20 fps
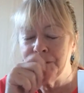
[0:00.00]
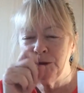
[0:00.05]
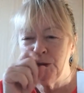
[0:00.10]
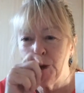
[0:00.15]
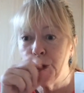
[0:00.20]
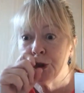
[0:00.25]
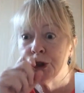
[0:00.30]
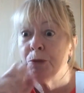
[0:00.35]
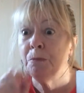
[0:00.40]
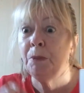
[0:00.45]

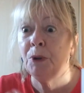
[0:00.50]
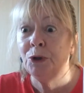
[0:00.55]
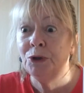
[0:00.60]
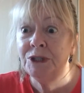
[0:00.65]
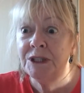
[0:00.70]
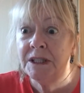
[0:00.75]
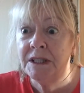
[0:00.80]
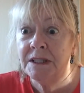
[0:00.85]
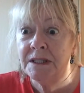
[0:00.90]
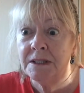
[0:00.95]
Yorkshire
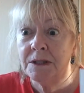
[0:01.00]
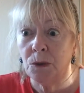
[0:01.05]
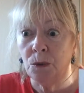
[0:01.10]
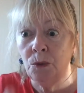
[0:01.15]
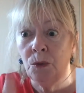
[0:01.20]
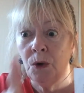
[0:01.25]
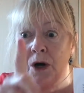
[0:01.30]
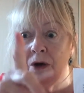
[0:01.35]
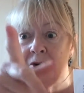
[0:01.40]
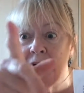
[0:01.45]
puddings.
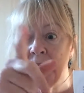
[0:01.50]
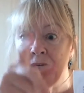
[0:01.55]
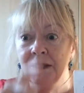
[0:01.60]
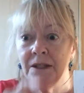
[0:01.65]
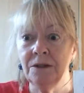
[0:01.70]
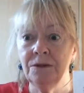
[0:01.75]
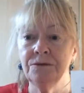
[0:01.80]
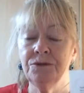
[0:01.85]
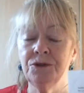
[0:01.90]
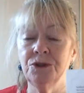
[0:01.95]
Oh, our Anna
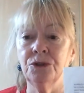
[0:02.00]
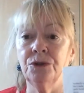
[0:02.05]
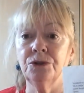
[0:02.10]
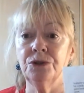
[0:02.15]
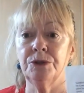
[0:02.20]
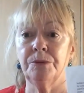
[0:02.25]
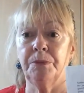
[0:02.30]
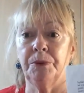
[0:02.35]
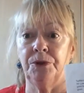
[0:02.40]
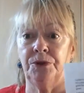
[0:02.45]
loves
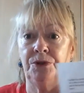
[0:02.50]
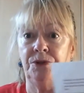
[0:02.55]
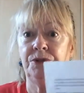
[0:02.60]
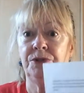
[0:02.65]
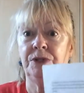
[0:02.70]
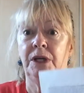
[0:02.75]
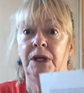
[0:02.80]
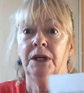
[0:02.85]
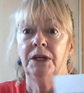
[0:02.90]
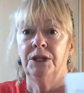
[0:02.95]
Yorkshire puddings.
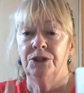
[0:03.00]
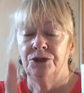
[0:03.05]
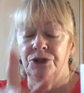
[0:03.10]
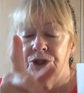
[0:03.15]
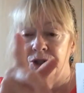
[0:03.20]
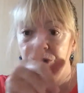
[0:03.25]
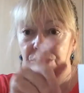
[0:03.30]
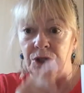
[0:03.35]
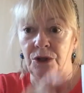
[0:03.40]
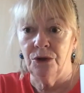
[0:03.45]

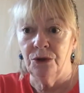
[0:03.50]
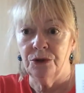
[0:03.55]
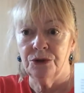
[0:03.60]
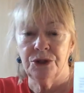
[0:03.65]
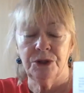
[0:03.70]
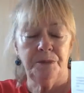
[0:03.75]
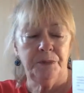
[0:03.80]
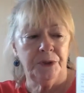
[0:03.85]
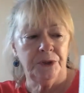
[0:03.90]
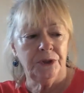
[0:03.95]
She's the
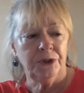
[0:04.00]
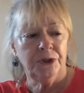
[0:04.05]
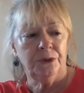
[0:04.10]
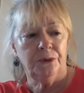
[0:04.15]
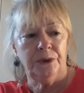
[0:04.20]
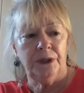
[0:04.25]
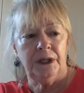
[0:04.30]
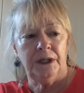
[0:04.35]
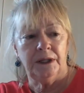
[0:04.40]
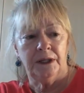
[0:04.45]
Yorkshire pudding
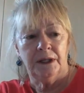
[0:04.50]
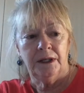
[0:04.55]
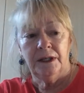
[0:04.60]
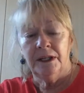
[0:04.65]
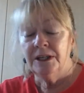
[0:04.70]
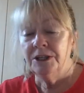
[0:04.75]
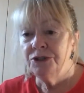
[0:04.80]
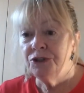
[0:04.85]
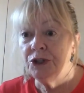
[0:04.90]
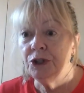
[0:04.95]
queen.
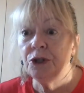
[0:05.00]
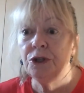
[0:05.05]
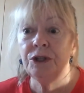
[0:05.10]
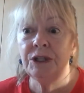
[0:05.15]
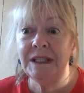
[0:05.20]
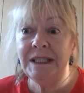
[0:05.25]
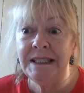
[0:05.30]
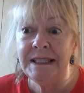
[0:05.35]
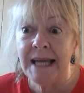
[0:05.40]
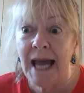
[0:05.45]
She could
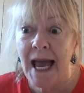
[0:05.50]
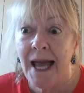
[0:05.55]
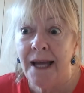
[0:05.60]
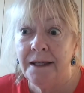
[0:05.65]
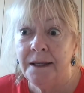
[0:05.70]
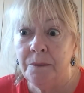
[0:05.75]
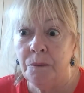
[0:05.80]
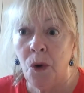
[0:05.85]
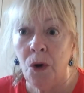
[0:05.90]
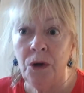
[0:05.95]
eat 10
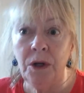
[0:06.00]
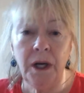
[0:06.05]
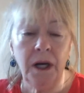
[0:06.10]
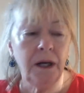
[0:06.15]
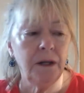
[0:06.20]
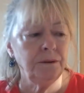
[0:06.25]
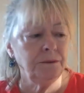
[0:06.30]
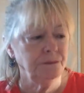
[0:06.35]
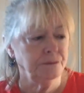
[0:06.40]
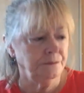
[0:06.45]
in one
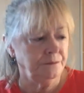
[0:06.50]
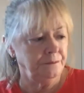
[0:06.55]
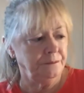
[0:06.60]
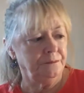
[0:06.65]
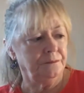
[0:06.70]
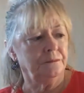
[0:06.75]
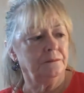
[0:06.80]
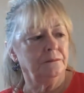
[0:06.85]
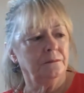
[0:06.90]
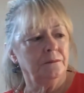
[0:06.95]
go.
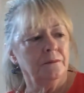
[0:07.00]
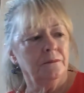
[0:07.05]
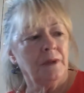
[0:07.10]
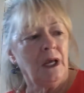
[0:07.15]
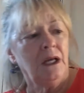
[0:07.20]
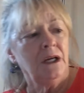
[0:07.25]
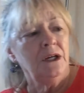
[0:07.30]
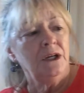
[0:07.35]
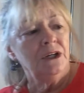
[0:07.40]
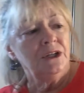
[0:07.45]

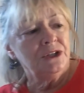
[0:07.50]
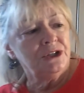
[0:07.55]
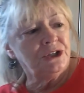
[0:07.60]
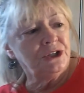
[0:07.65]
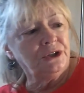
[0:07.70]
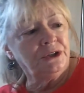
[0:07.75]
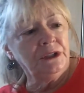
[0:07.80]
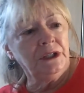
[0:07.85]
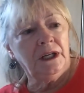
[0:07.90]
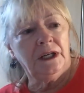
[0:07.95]

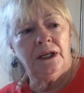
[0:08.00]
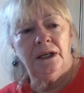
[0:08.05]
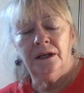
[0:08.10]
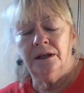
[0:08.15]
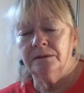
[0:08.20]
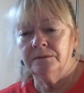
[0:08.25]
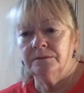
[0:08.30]
Suddenly,